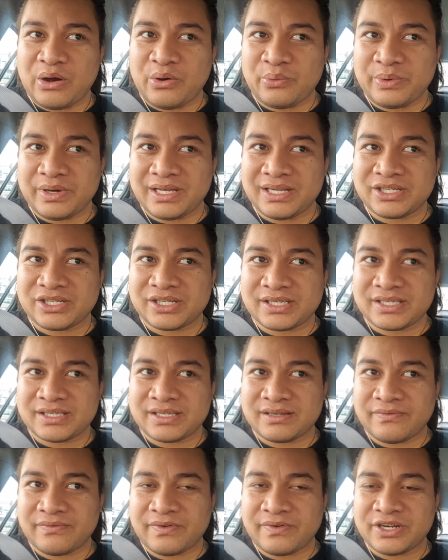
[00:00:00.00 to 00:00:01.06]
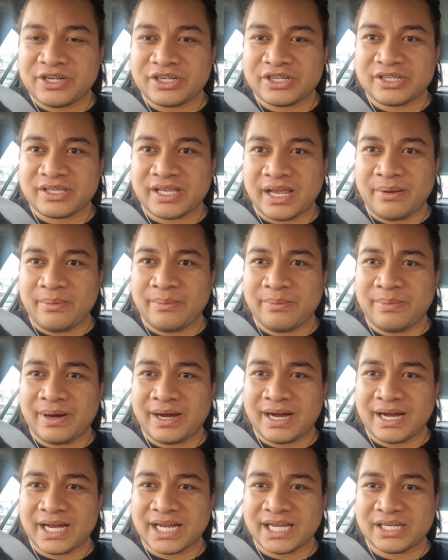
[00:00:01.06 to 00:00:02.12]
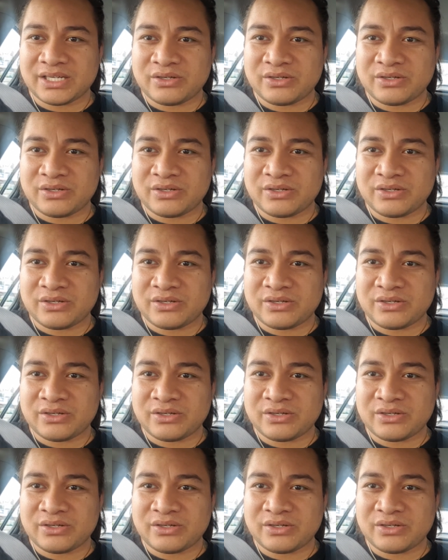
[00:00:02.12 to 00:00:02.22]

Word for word: we just finished saying bye